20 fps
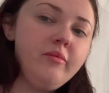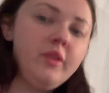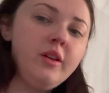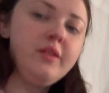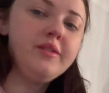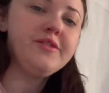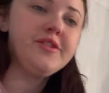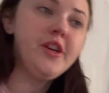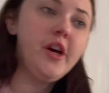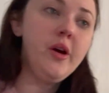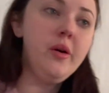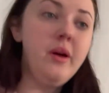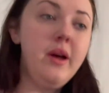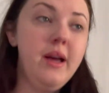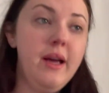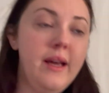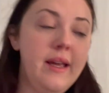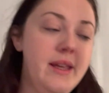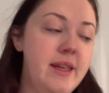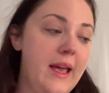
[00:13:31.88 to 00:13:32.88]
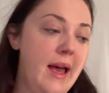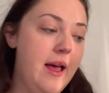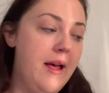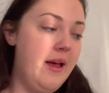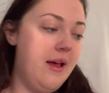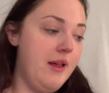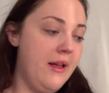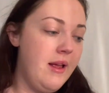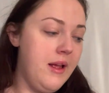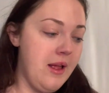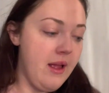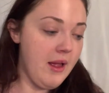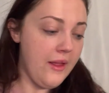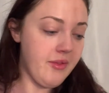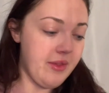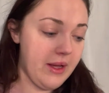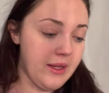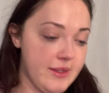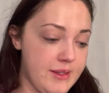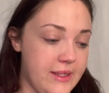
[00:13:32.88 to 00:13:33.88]
So yeah,
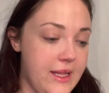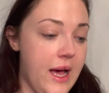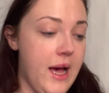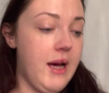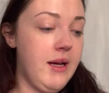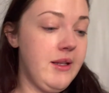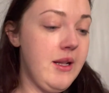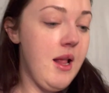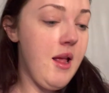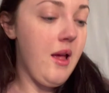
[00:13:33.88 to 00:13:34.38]
that's that.